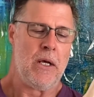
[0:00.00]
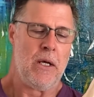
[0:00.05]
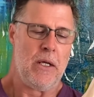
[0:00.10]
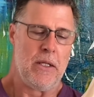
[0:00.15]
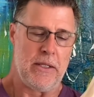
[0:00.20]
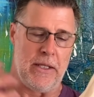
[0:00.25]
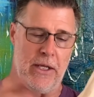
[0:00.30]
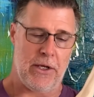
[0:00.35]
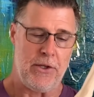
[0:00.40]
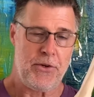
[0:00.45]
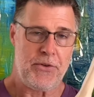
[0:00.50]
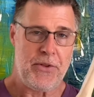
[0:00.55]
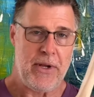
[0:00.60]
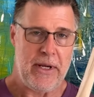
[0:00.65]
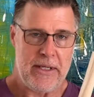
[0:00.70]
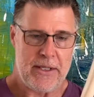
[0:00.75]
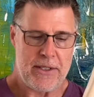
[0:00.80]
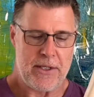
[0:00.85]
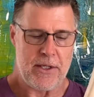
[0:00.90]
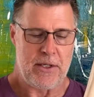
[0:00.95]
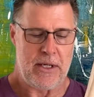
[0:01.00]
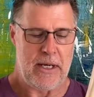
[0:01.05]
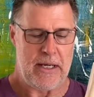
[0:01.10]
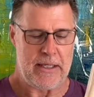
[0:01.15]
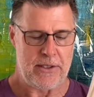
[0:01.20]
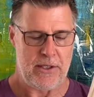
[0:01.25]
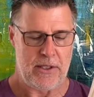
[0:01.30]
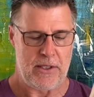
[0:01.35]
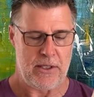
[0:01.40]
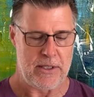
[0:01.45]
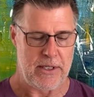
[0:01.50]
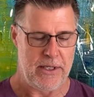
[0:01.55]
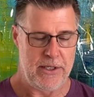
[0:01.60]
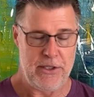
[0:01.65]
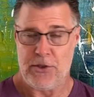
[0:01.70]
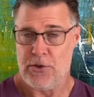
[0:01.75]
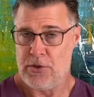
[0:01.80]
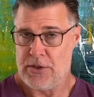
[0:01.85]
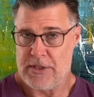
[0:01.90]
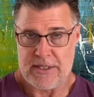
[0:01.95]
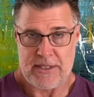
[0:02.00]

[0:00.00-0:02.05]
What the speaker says: The other thing that the doctor can do just